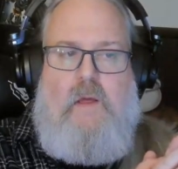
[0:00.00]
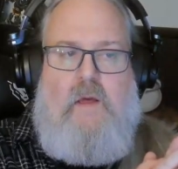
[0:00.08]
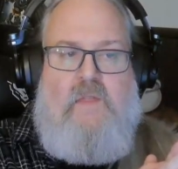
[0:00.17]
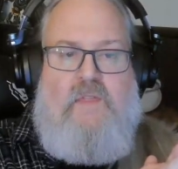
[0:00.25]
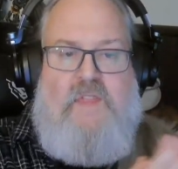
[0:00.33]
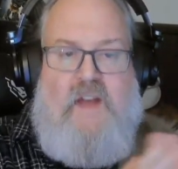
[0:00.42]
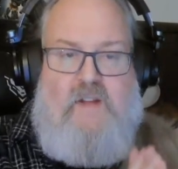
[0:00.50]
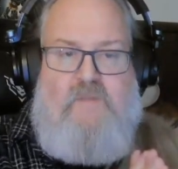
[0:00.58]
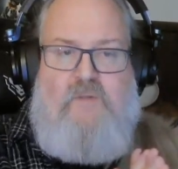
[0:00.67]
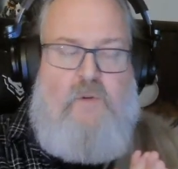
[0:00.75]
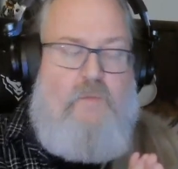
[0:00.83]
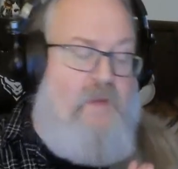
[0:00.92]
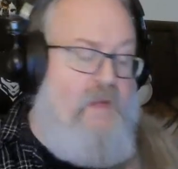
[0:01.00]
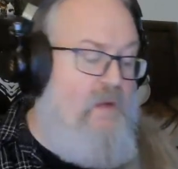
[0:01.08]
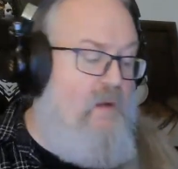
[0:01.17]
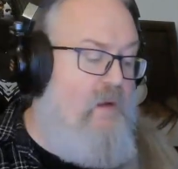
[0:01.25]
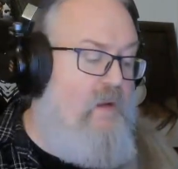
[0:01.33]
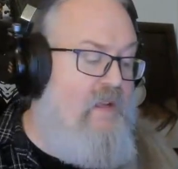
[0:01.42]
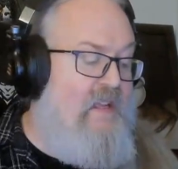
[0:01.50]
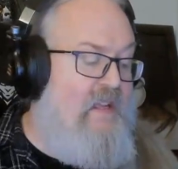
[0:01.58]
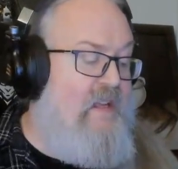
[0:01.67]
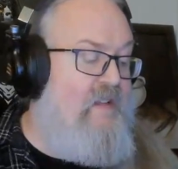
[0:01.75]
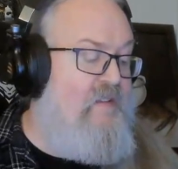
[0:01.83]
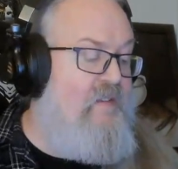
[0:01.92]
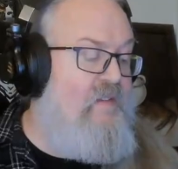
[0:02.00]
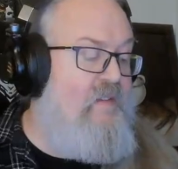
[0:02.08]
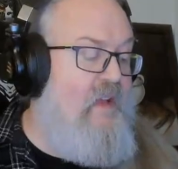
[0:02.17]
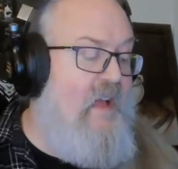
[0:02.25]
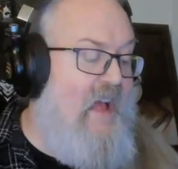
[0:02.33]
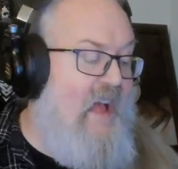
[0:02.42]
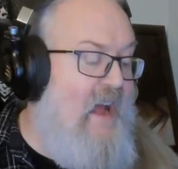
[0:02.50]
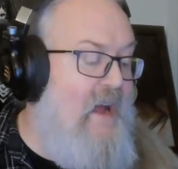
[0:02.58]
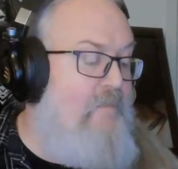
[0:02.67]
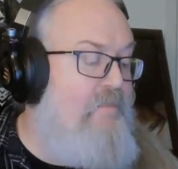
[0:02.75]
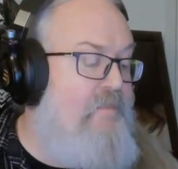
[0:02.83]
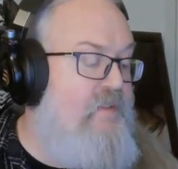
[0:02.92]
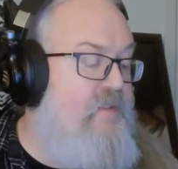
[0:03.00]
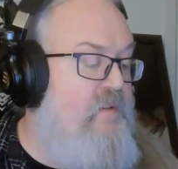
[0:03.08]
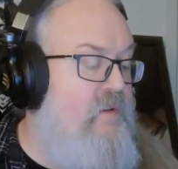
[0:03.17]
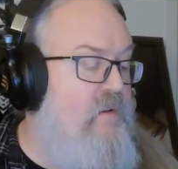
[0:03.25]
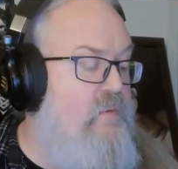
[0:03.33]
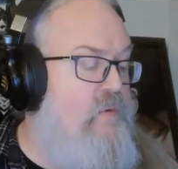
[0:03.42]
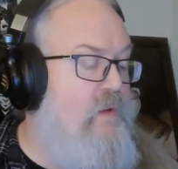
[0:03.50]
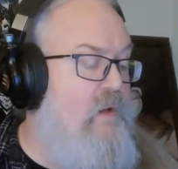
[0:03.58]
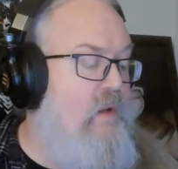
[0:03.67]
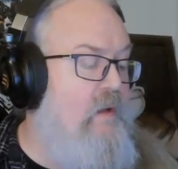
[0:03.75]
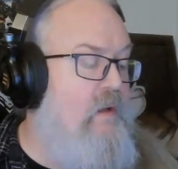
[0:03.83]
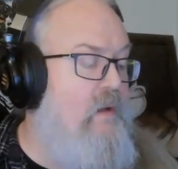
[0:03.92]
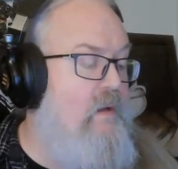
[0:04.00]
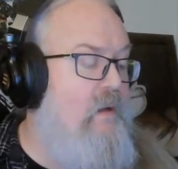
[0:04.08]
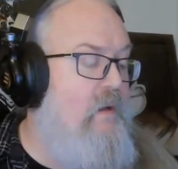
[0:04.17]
And that, for me, is absolutely